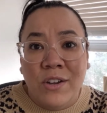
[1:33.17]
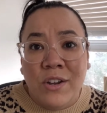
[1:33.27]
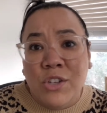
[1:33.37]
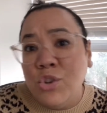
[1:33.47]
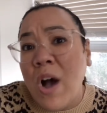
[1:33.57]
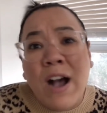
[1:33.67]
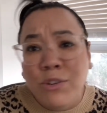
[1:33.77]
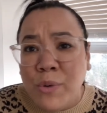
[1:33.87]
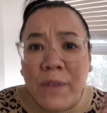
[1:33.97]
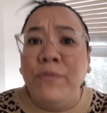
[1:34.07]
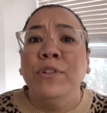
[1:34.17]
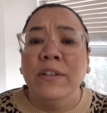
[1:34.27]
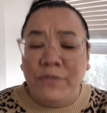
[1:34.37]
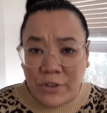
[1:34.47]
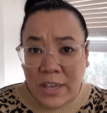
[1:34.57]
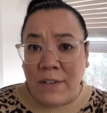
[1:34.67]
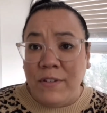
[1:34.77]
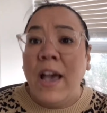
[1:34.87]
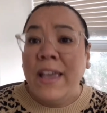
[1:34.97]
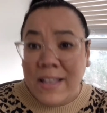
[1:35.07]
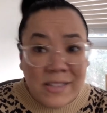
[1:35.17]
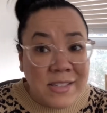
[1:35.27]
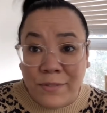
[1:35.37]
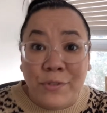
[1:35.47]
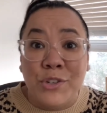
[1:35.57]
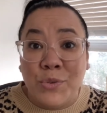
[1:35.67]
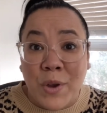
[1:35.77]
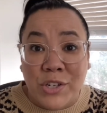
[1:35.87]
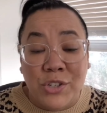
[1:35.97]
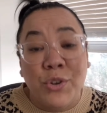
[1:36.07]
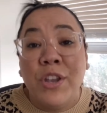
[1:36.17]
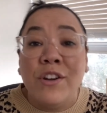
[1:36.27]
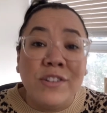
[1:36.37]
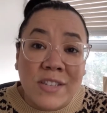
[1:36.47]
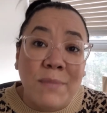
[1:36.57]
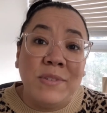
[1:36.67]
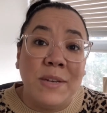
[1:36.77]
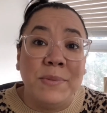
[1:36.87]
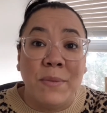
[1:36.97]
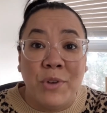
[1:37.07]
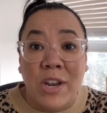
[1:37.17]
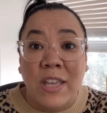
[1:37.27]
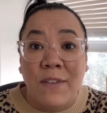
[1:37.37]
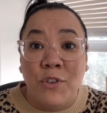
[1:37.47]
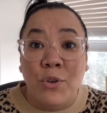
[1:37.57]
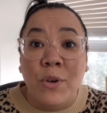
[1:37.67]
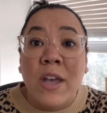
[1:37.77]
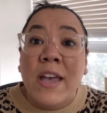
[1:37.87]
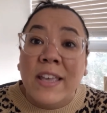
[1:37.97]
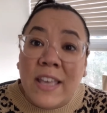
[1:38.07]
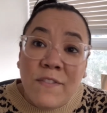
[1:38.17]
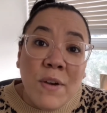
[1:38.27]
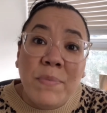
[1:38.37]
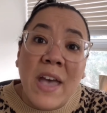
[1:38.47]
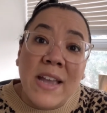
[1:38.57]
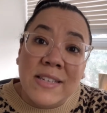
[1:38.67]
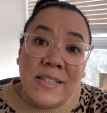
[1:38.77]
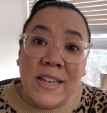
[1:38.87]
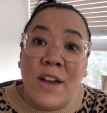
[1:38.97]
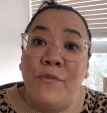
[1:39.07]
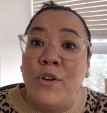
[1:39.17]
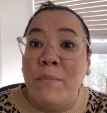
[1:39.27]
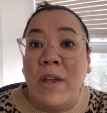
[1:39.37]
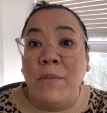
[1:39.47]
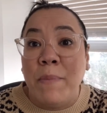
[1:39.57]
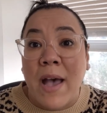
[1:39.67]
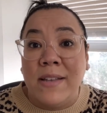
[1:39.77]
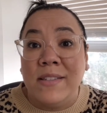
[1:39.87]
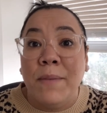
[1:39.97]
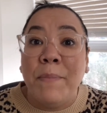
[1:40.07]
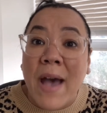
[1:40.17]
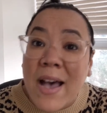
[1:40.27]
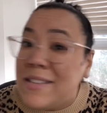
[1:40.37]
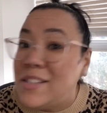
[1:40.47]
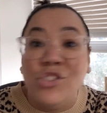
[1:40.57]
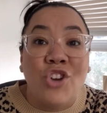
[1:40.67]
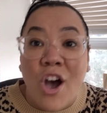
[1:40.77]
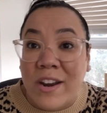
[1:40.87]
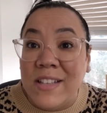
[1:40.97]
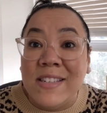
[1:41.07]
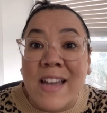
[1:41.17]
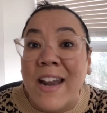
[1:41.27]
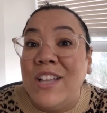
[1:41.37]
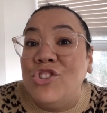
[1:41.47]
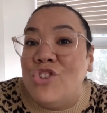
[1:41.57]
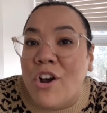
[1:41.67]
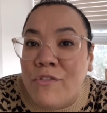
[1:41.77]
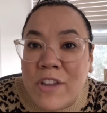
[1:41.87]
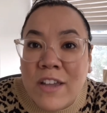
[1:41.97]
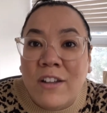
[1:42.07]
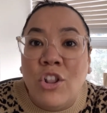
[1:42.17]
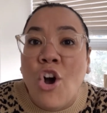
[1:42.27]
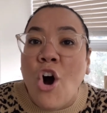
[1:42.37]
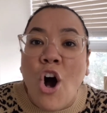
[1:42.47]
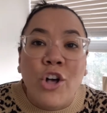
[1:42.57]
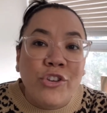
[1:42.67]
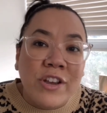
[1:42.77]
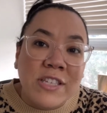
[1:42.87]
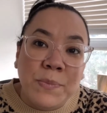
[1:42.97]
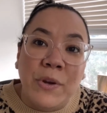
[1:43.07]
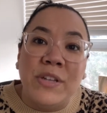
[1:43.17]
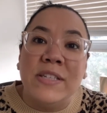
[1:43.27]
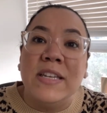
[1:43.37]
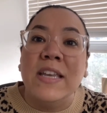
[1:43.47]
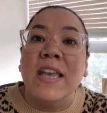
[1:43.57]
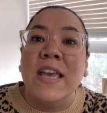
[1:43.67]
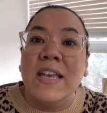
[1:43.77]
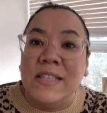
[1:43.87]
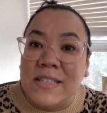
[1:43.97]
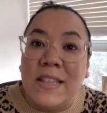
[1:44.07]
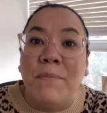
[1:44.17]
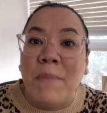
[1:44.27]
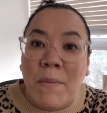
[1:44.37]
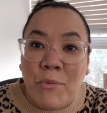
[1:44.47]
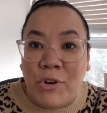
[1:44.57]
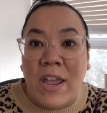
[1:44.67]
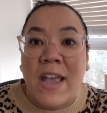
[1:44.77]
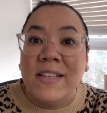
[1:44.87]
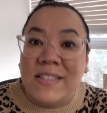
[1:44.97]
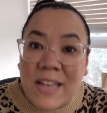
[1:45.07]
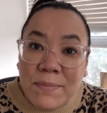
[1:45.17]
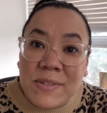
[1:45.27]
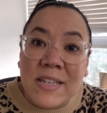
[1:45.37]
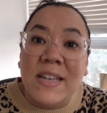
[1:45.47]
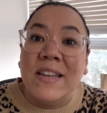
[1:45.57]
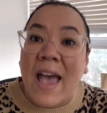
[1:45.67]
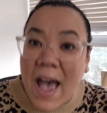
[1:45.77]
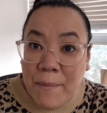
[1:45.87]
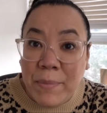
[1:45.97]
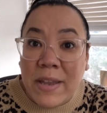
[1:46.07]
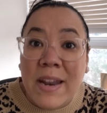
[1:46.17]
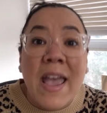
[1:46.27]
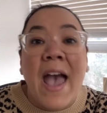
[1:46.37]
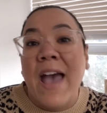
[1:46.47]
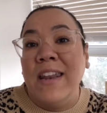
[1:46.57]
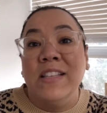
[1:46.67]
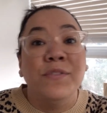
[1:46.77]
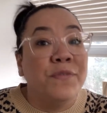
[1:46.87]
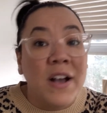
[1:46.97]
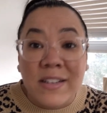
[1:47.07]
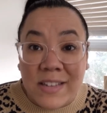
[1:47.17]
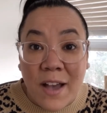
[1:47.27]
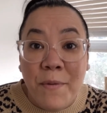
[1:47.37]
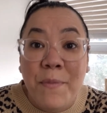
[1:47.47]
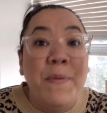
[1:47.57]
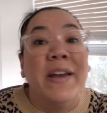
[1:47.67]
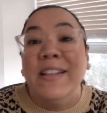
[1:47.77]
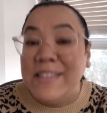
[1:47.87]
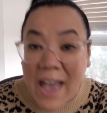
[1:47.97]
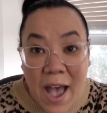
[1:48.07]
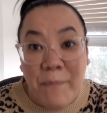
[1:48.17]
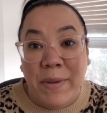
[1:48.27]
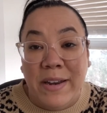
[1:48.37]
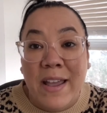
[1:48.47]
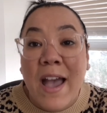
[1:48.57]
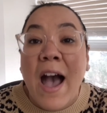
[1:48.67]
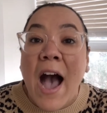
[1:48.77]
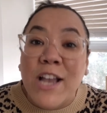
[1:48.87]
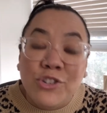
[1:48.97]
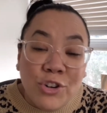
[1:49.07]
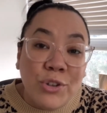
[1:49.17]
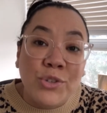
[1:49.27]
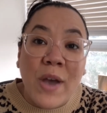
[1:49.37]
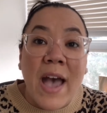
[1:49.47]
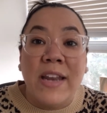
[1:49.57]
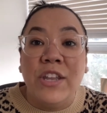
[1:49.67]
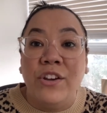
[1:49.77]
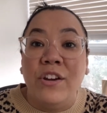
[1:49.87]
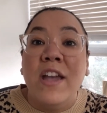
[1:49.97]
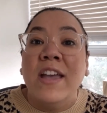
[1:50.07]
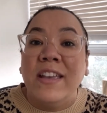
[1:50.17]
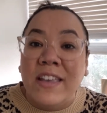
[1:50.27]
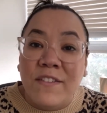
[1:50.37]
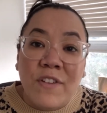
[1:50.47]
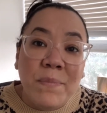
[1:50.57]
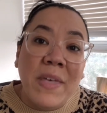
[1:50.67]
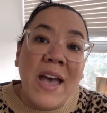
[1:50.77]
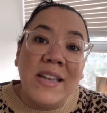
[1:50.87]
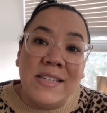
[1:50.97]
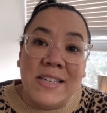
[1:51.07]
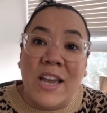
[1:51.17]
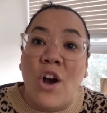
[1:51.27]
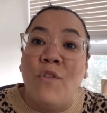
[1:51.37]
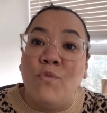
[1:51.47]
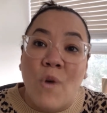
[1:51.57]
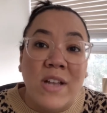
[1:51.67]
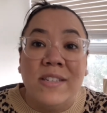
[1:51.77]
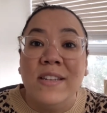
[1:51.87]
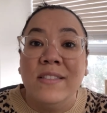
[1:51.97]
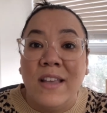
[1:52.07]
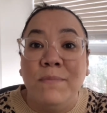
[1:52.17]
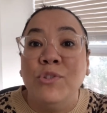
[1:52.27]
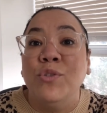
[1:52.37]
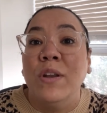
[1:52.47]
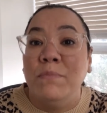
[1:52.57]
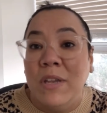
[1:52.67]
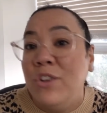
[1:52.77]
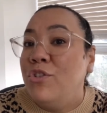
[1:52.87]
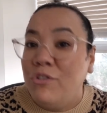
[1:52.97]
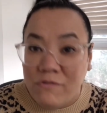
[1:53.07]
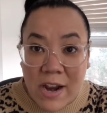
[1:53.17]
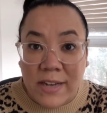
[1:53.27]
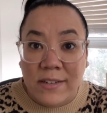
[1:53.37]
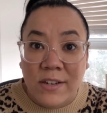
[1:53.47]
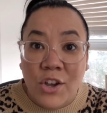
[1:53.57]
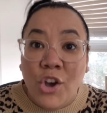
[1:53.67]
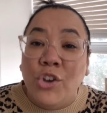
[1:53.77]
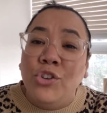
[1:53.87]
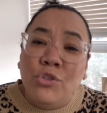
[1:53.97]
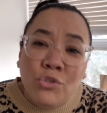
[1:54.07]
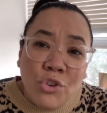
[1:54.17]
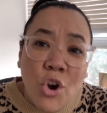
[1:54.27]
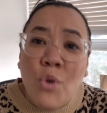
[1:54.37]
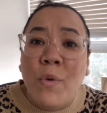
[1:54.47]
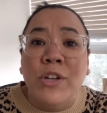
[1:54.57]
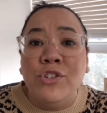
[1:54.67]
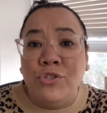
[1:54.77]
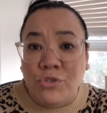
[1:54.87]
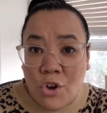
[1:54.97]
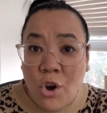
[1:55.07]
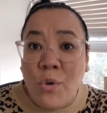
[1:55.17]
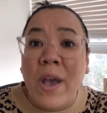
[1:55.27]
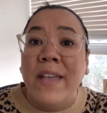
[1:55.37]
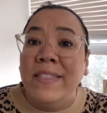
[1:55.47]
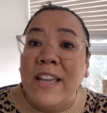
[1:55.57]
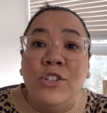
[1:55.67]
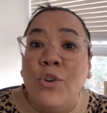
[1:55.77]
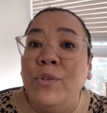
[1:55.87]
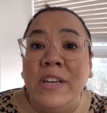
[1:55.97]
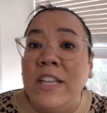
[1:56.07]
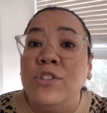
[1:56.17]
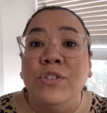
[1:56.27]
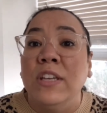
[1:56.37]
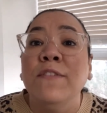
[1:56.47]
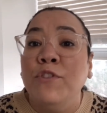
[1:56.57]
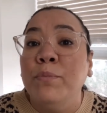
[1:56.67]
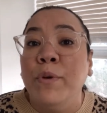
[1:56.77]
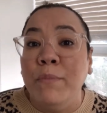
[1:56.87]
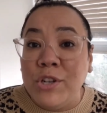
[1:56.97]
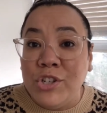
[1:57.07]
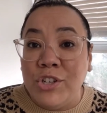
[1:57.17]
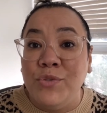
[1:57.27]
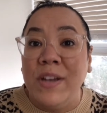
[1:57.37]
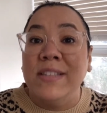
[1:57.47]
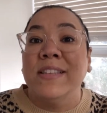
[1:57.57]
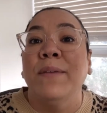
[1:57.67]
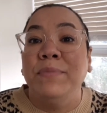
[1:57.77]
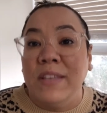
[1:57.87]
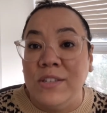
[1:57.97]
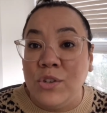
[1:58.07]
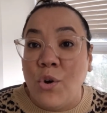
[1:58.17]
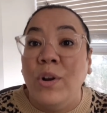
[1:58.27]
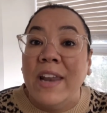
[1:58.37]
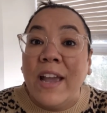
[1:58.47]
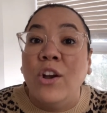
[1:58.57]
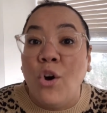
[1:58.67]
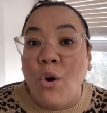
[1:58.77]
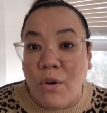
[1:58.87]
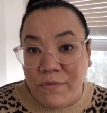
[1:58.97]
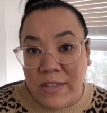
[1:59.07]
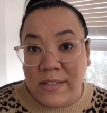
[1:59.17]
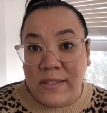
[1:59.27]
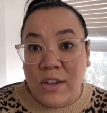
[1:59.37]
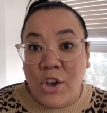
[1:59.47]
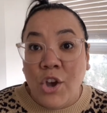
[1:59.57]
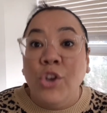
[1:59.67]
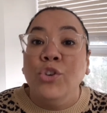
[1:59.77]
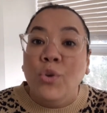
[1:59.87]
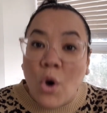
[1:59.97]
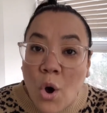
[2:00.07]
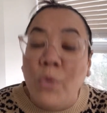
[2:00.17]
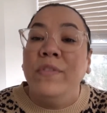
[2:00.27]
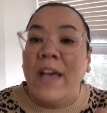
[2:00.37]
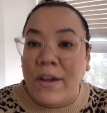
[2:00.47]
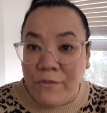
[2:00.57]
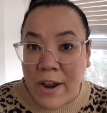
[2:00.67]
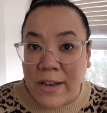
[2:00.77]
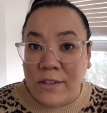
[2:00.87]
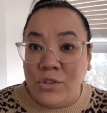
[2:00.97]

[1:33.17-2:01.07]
So how do I fully forgive? I guess is the first question. So here are some tips I'm going to give you. Give up the idea for a better past. The past is gone. It's done. It's not real. All you're experiencing is the memory. Accept it happened, and it's fucked up, but it's happened. I should also add here, give up the idea of wanting them to admit you're right. You know what you know, and they don't need to give you permission to accept this or let go of this. You own that right.